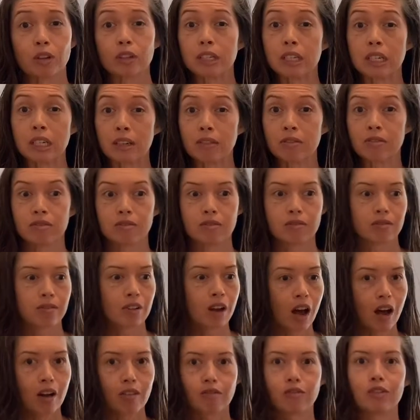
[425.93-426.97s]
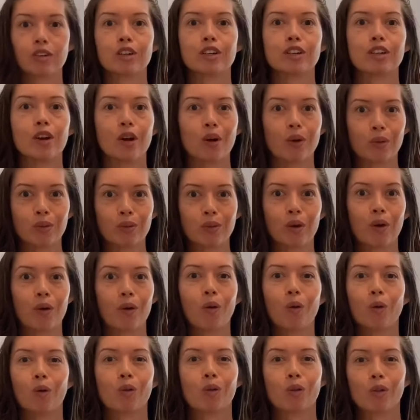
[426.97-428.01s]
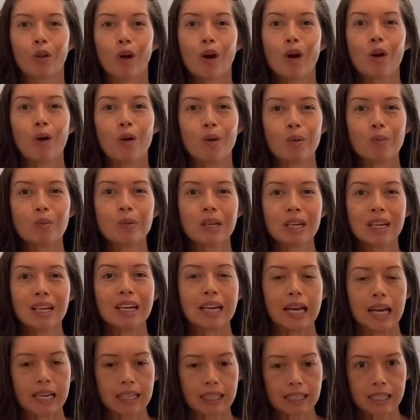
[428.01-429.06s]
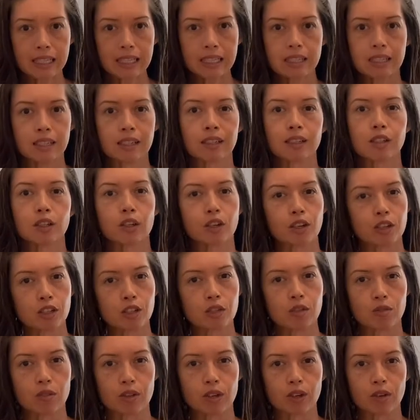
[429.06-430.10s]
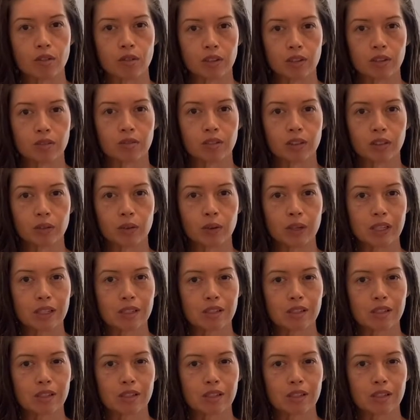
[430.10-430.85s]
And if not for, the whole globe, at least in your sphere of influence.